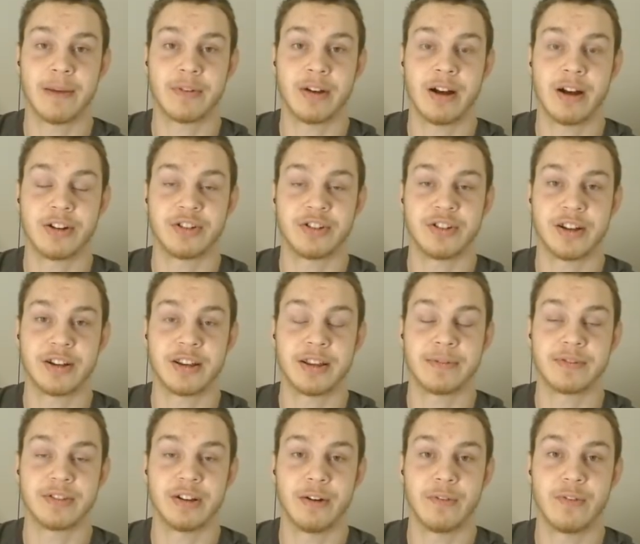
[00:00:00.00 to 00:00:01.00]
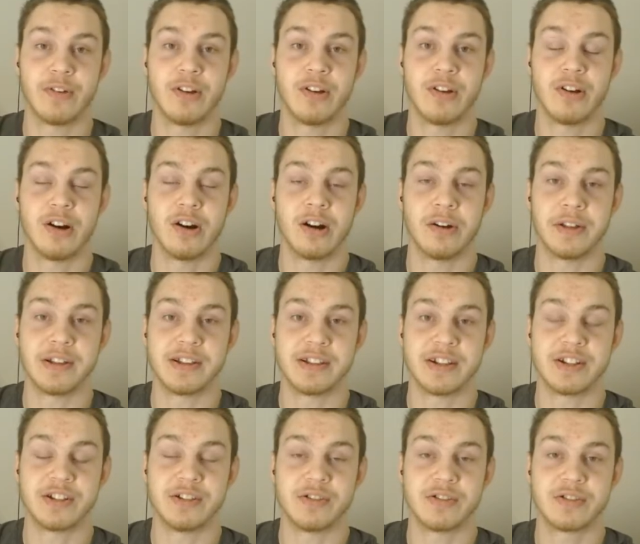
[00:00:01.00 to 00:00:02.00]
contradicting himself on these
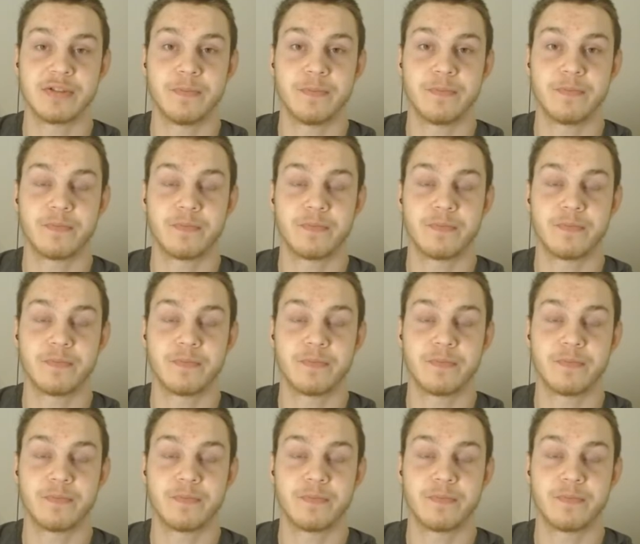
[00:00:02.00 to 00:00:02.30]
issues.